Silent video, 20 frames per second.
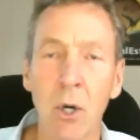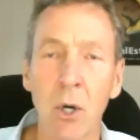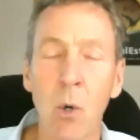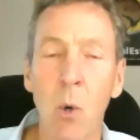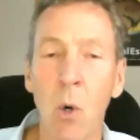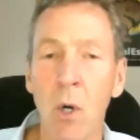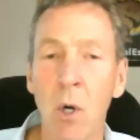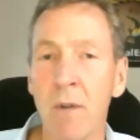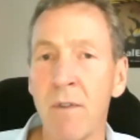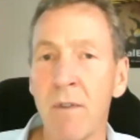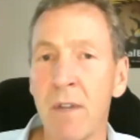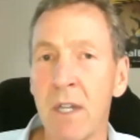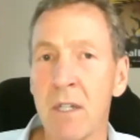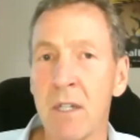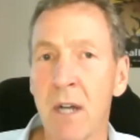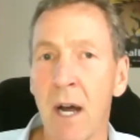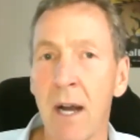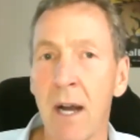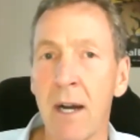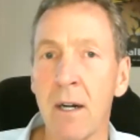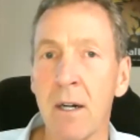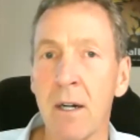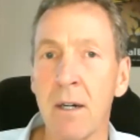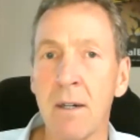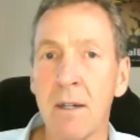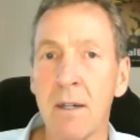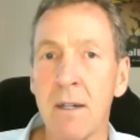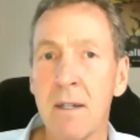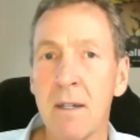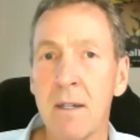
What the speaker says: a quarter of the entire